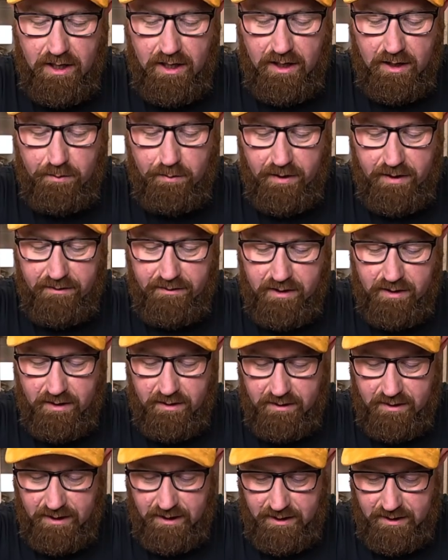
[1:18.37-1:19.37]
and we've
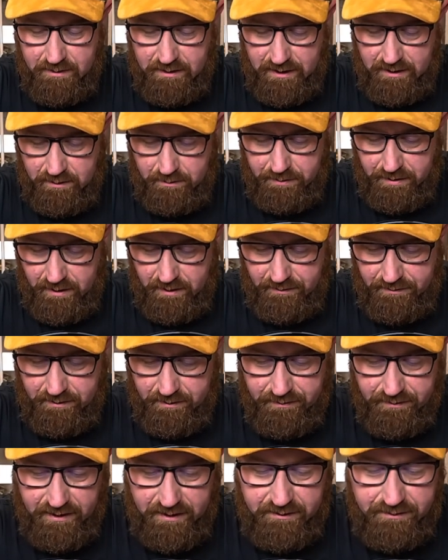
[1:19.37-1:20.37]
got these little
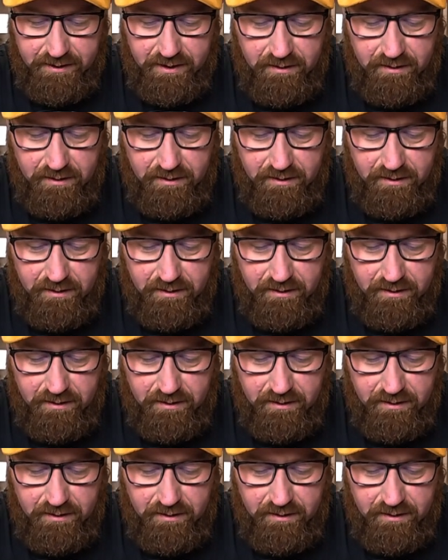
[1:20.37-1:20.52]
beautiful things.